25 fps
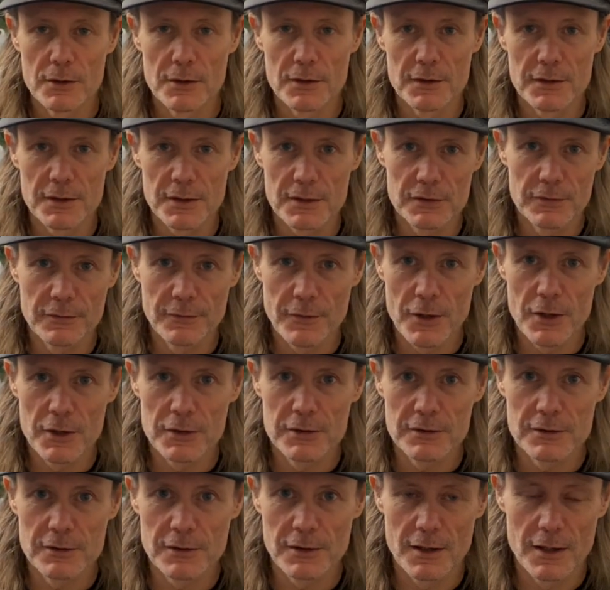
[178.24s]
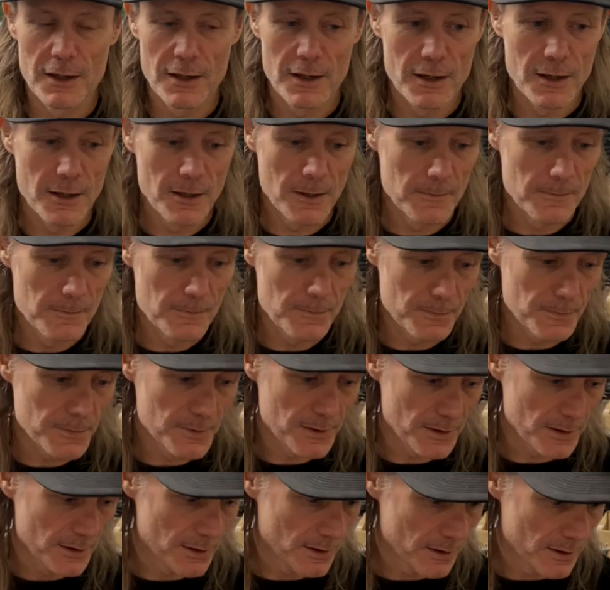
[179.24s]
this first
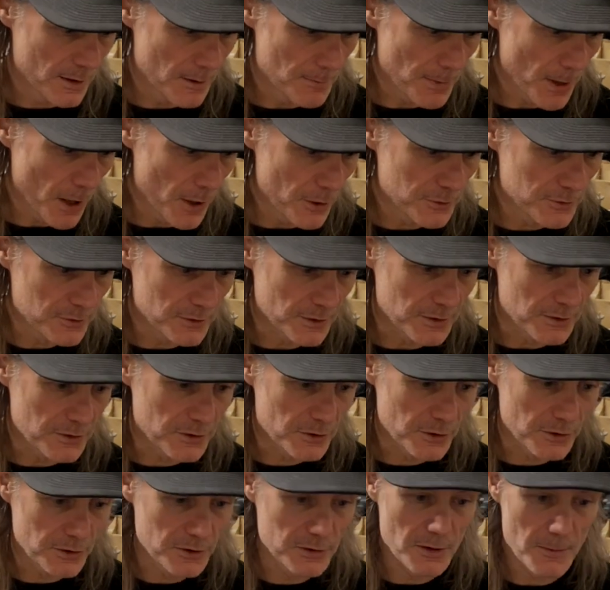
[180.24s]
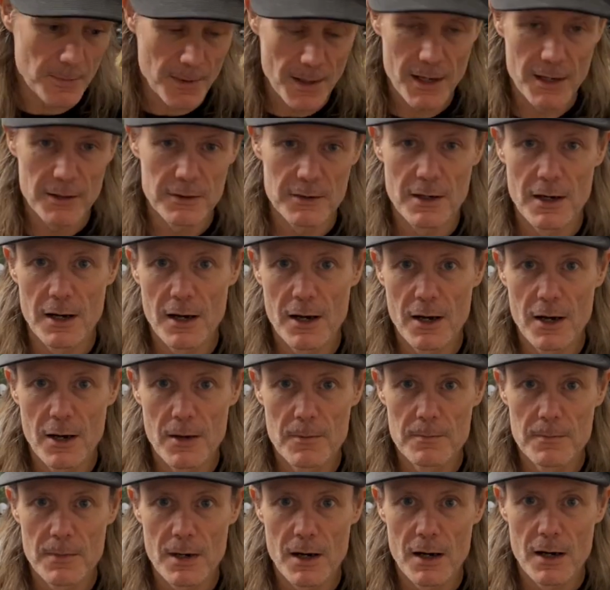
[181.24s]
post is just about
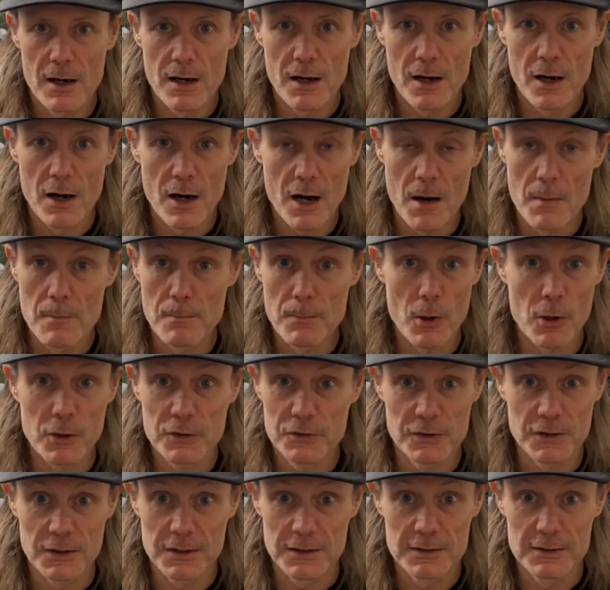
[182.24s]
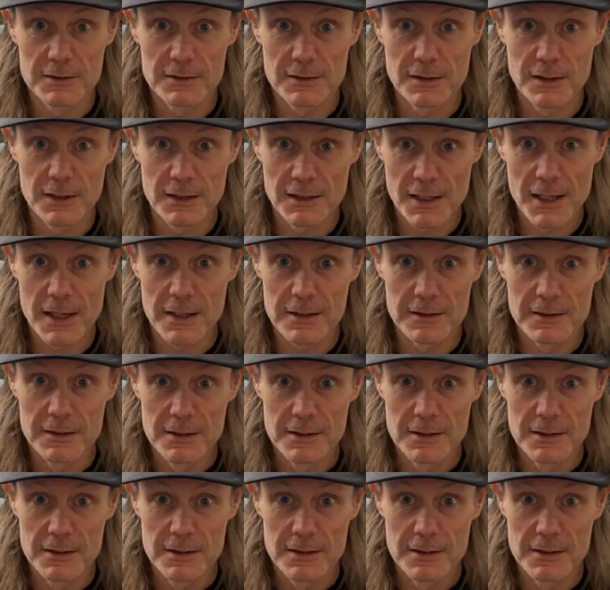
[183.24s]
unboxing the kit.